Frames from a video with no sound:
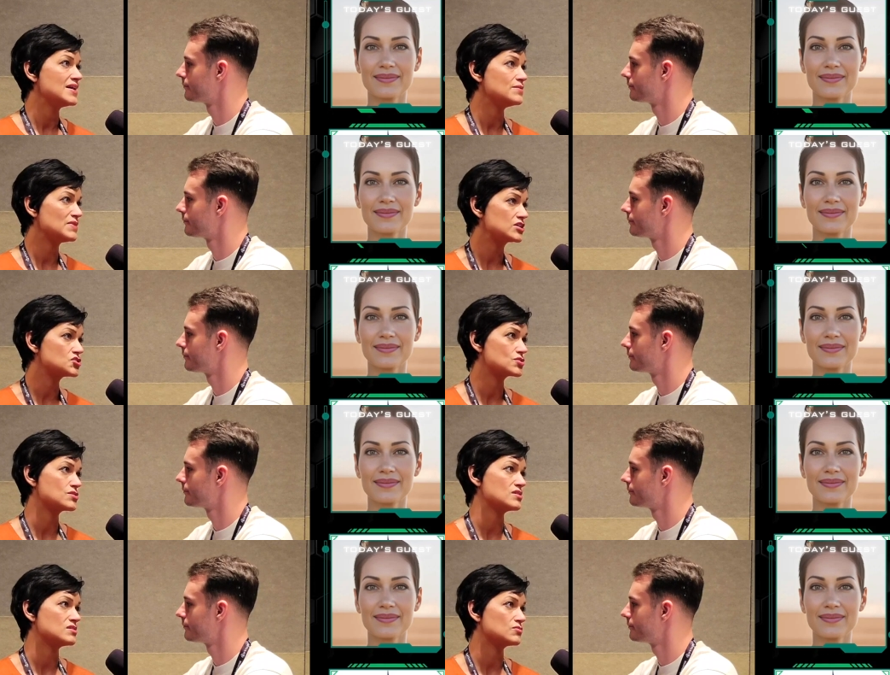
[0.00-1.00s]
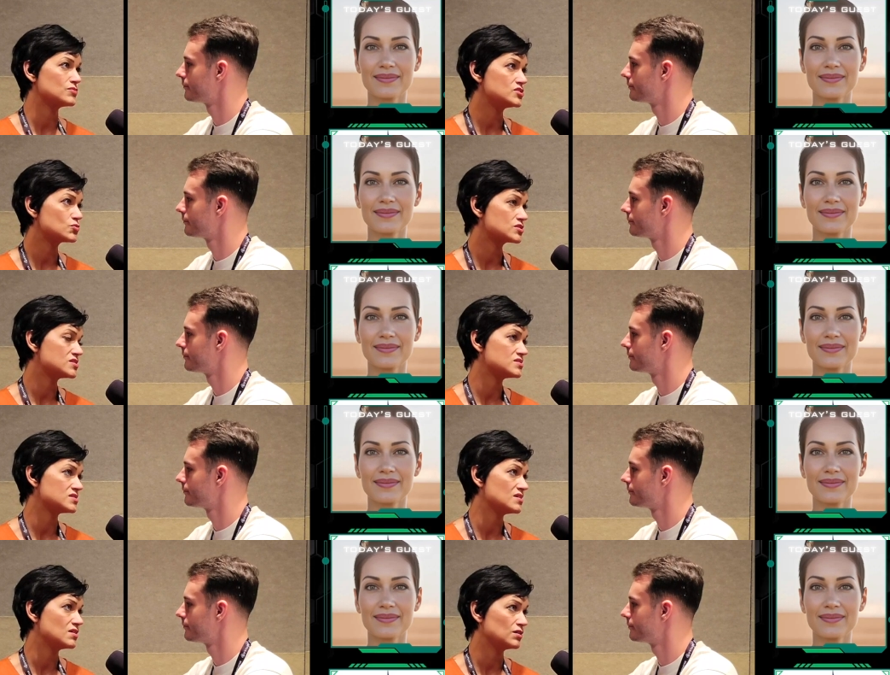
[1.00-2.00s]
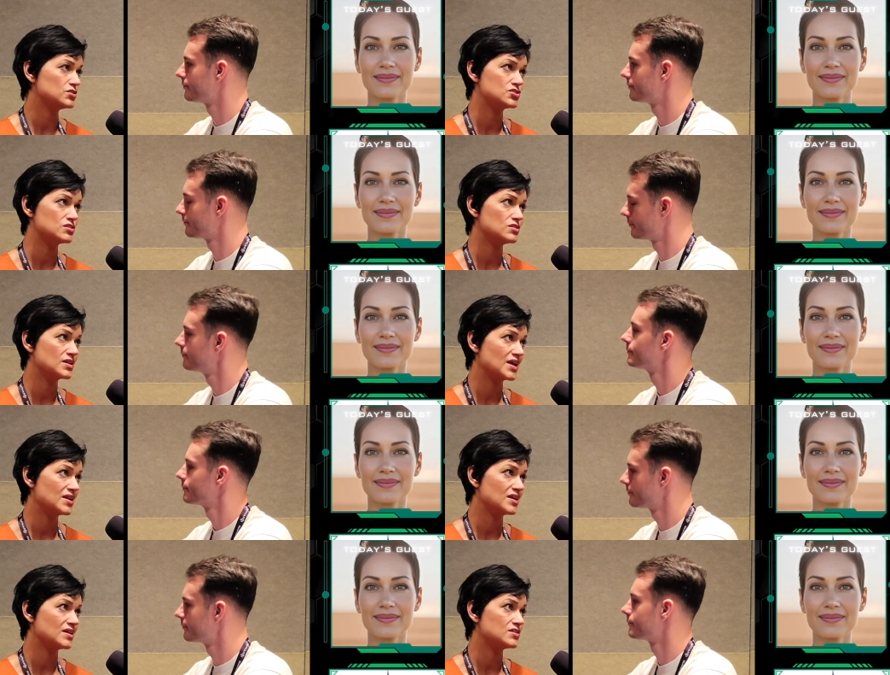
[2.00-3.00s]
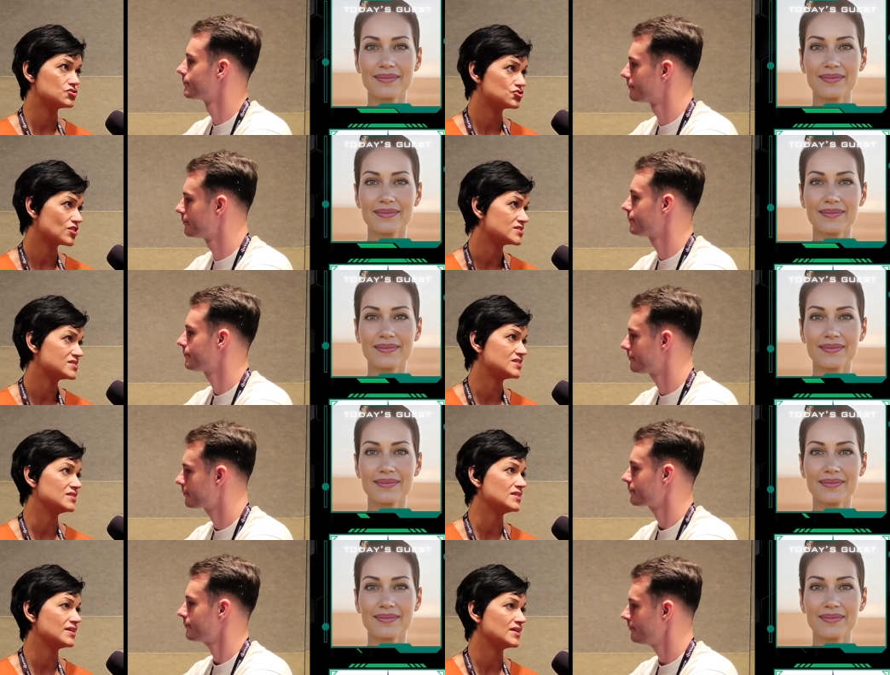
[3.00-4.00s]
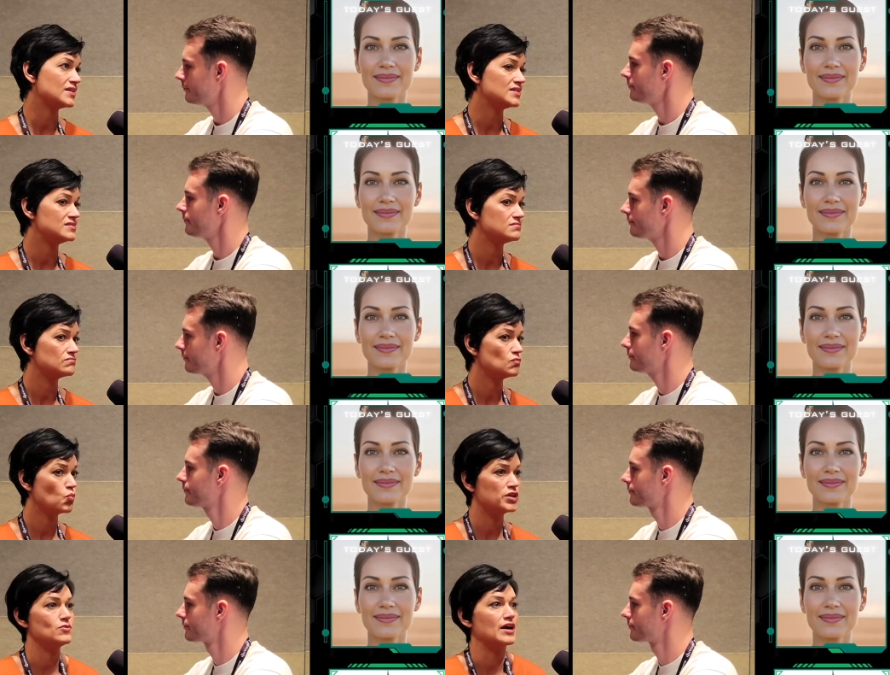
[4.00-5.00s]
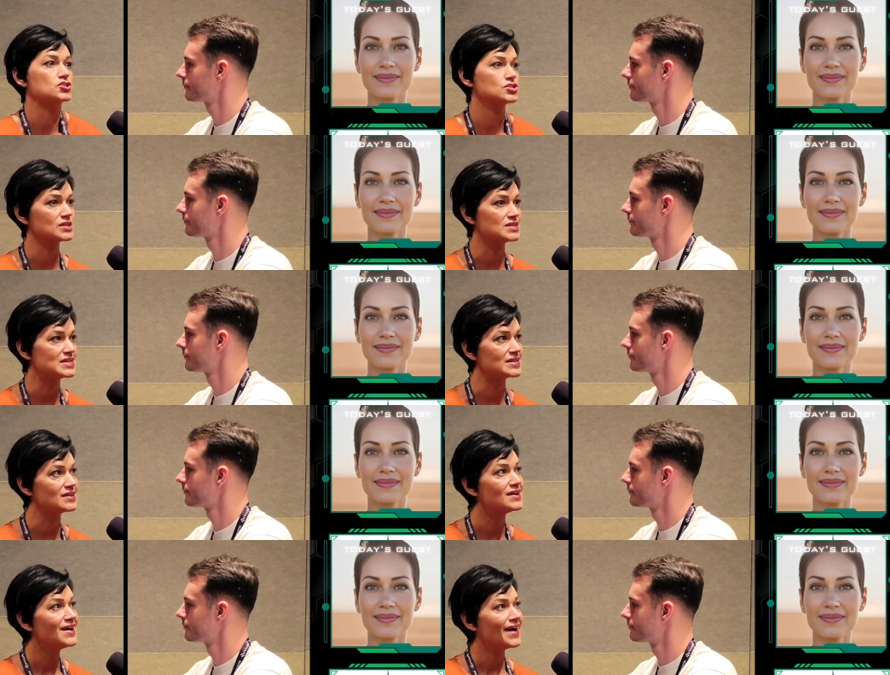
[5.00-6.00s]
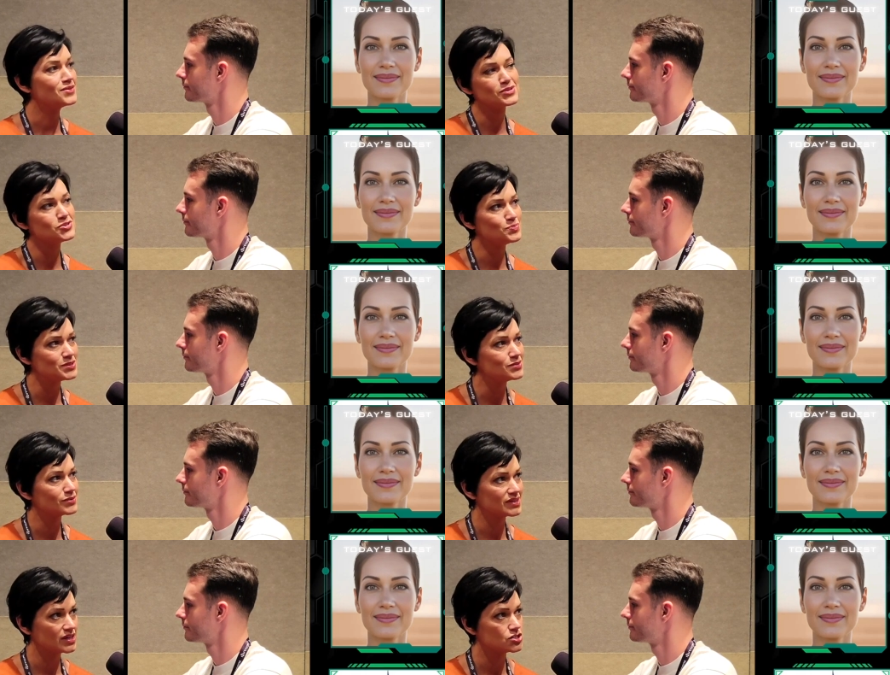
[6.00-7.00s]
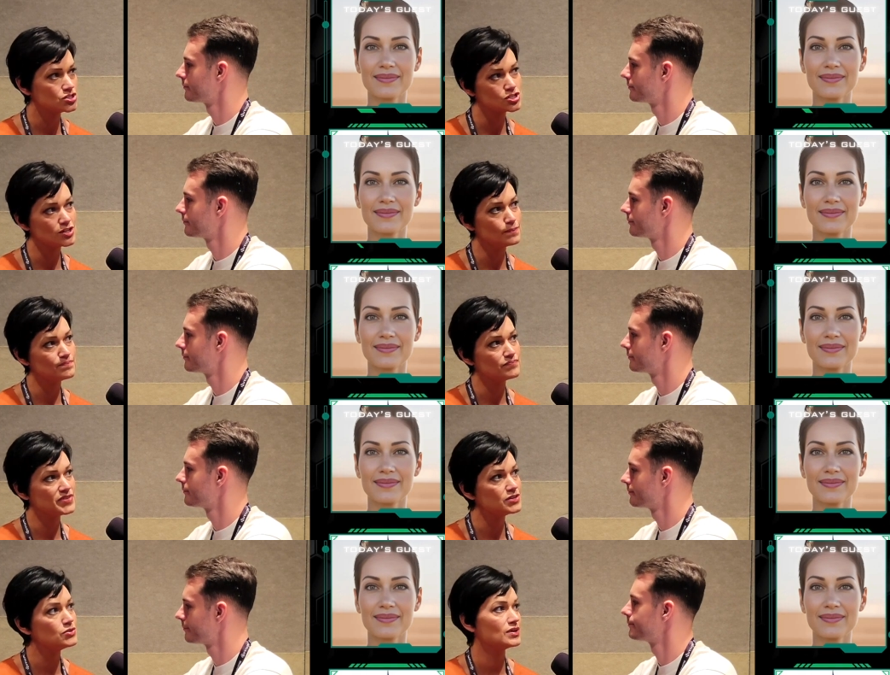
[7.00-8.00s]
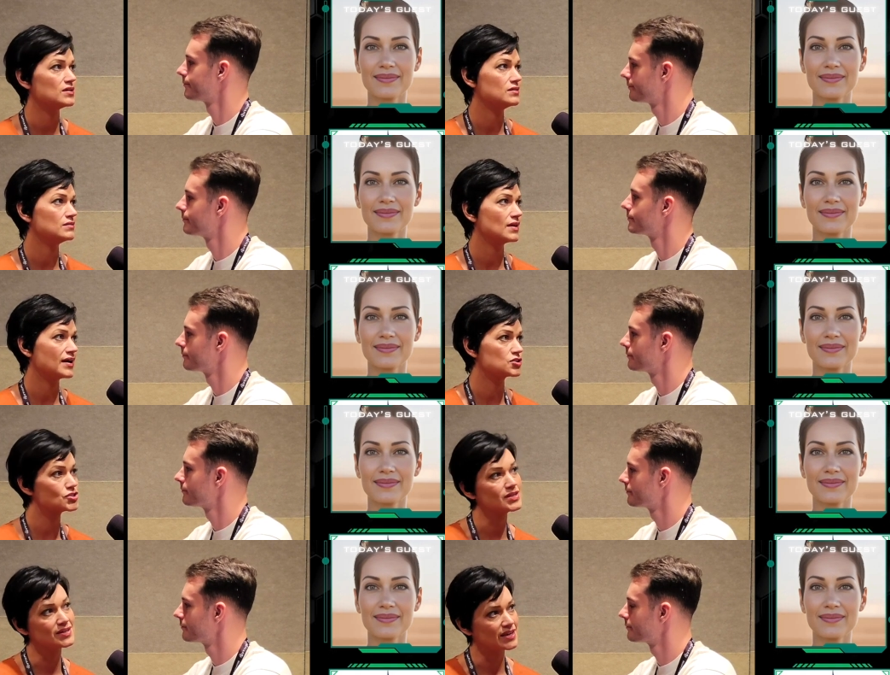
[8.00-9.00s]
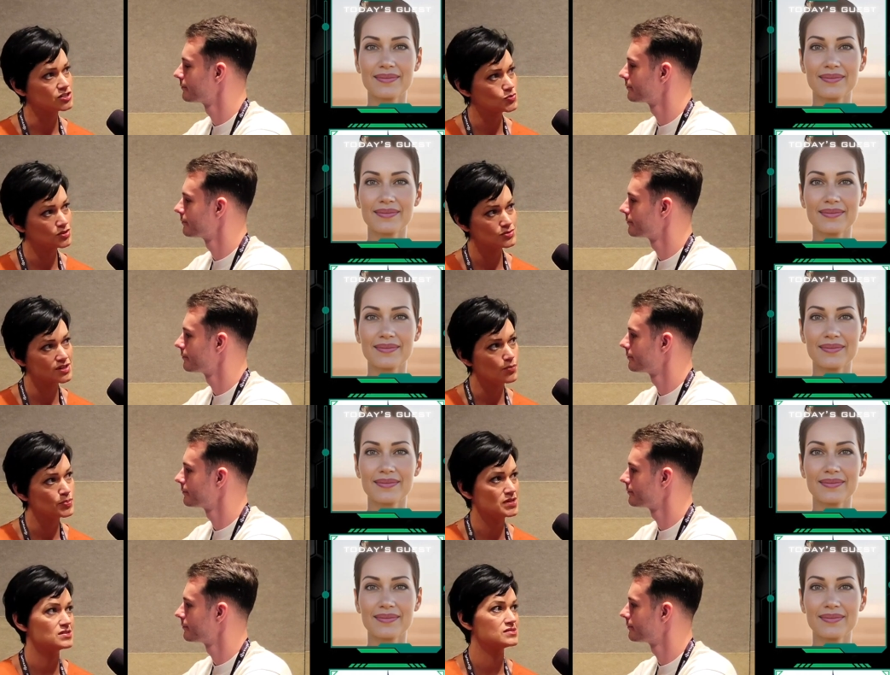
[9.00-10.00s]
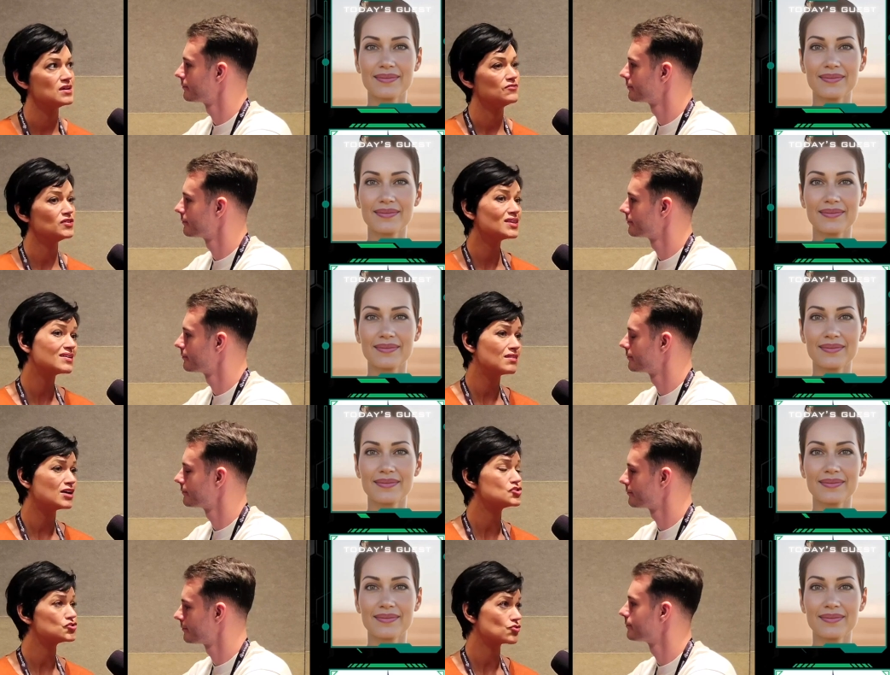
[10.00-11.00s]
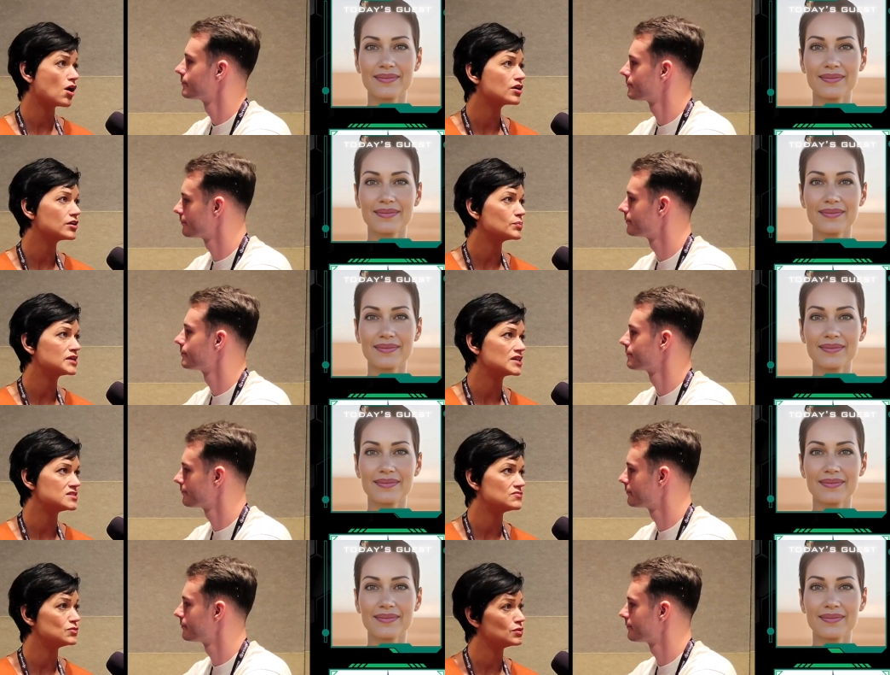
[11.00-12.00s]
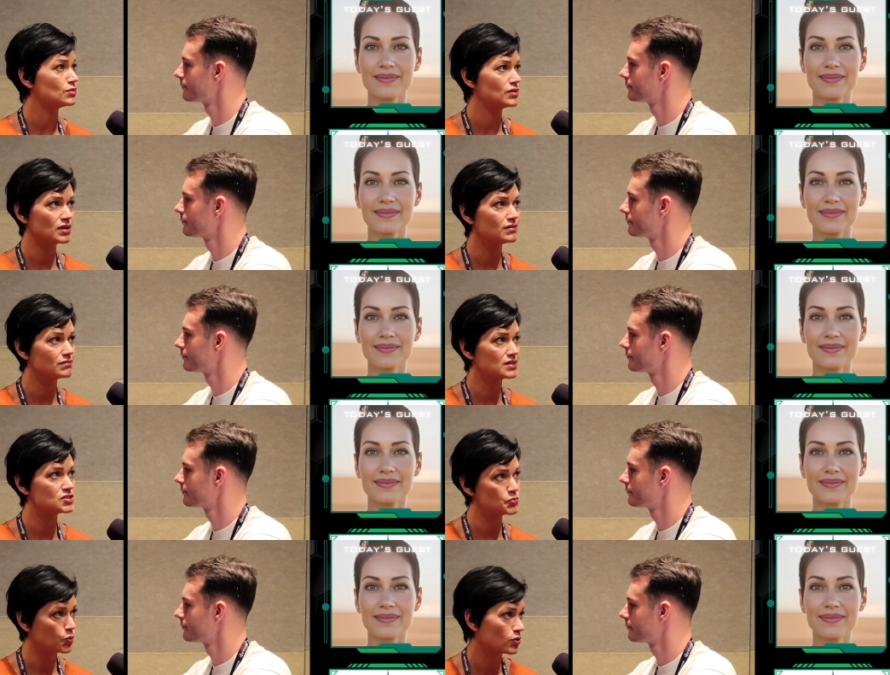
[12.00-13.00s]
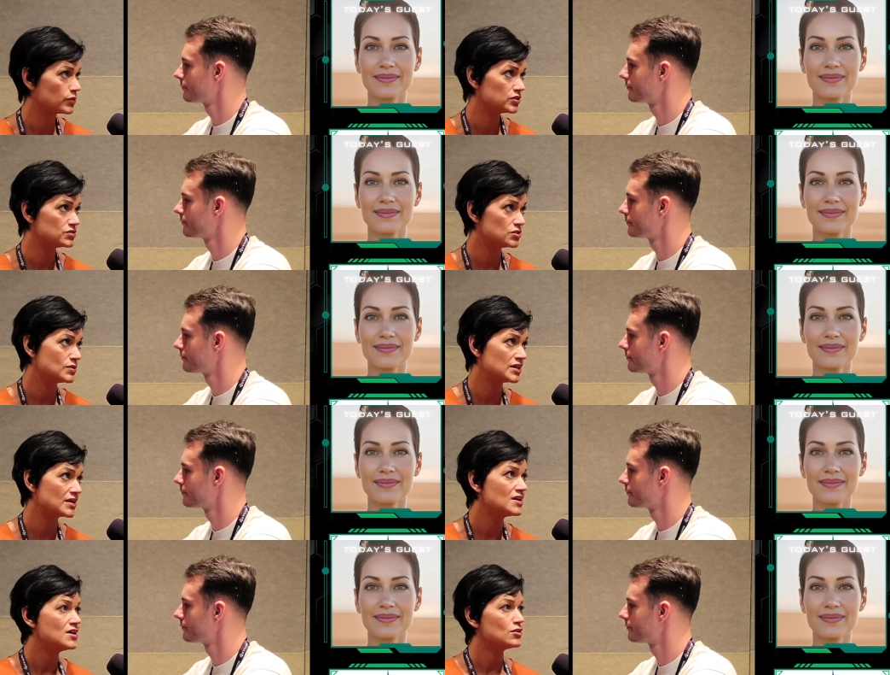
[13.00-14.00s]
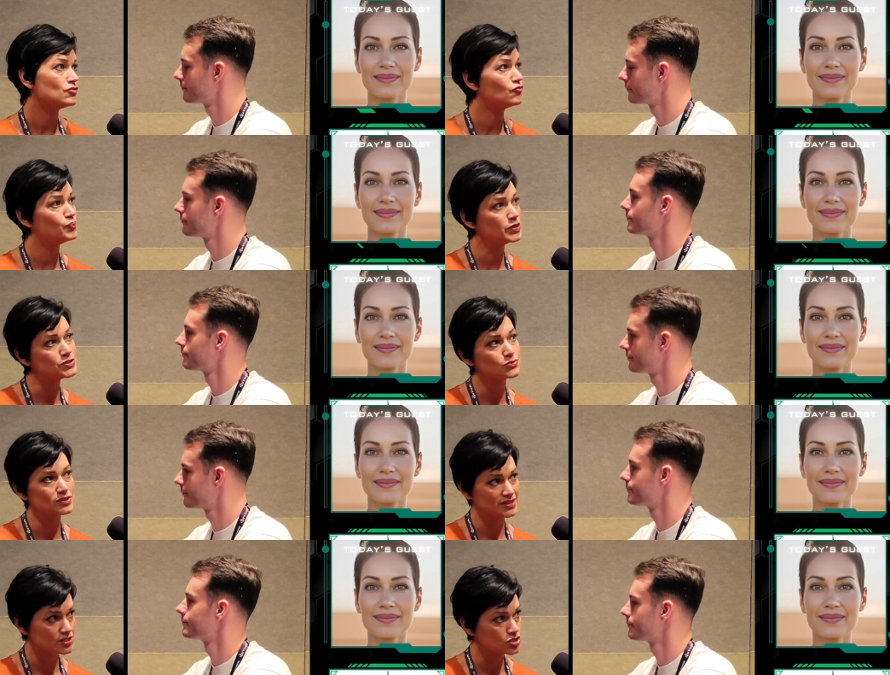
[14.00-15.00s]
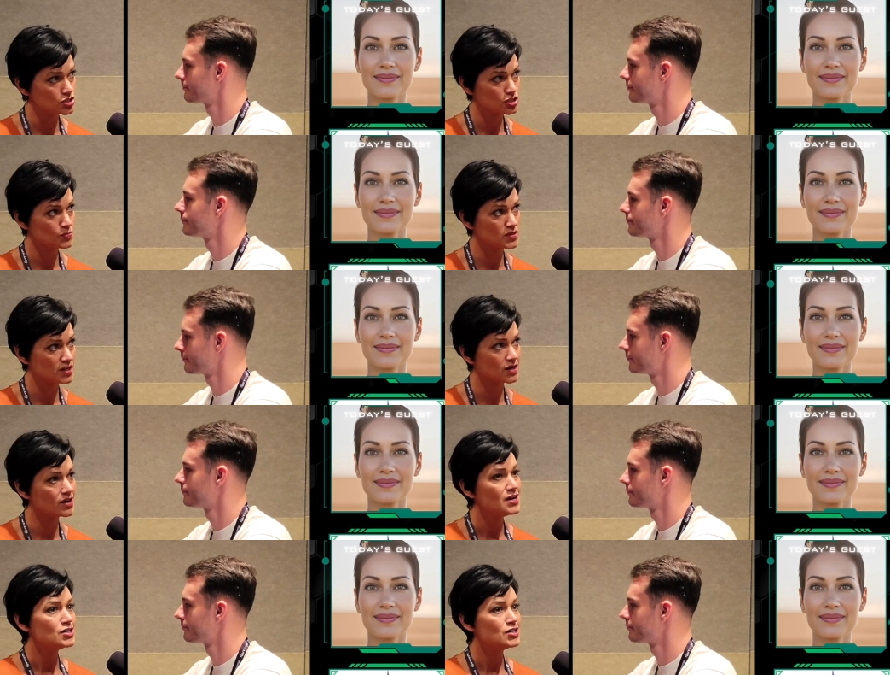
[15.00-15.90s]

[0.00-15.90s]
Speaker 1: and make sure that the resources and knowledge that you're gaining is trusted and what you actually need. And then once you build the relationship, then you can actually engage with those companies feeling a lot stronger because if you know they can support what you're doing, you've built a relationship there.